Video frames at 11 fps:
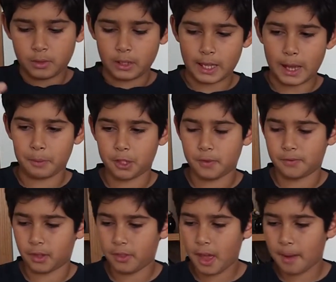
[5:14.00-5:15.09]
Okay, once you've
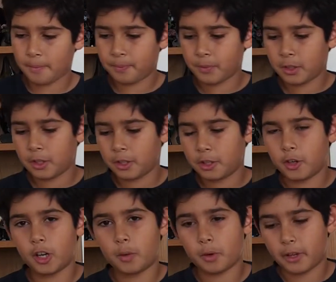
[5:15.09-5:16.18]
done that, you're
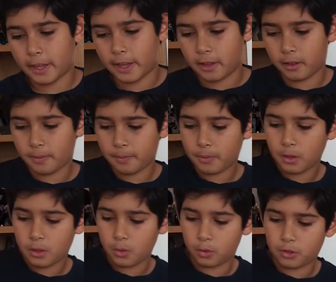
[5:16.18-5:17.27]
going to want to get
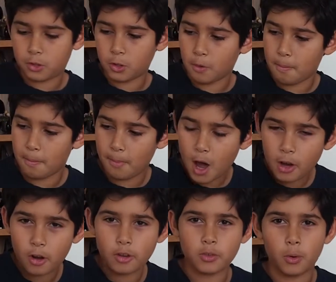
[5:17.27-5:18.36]
your
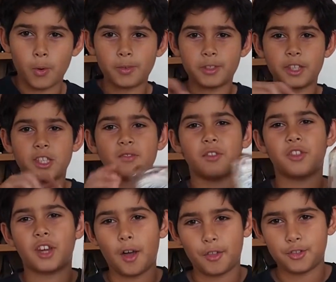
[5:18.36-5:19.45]
tomato sauce. This is for
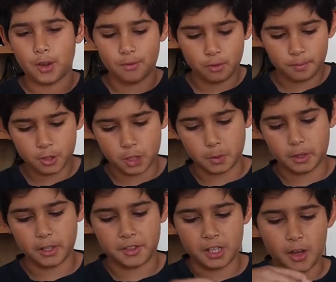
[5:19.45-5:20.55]
the other jaffle, so you want
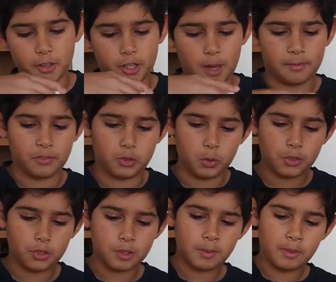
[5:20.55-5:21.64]
to get the other type of
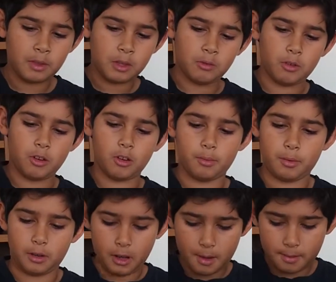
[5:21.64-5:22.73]
sauce. Open
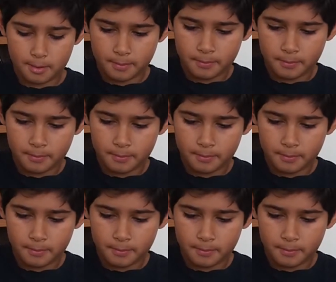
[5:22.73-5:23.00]
it up.